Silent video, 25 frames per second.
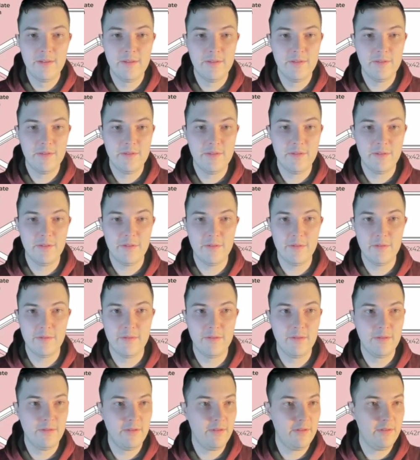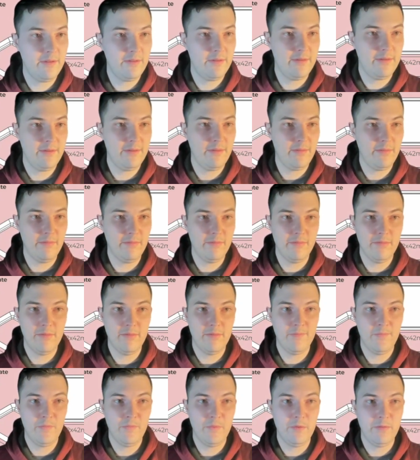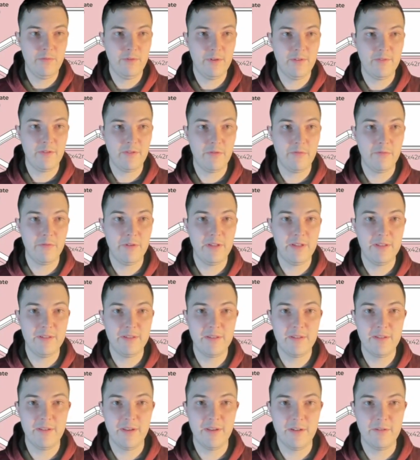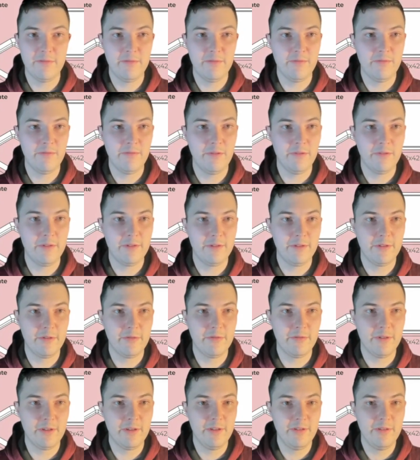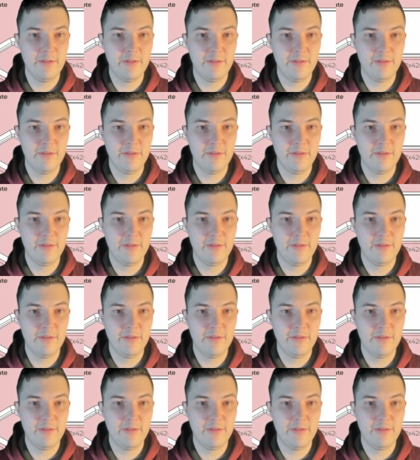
So we have a green sketch for fully constrained.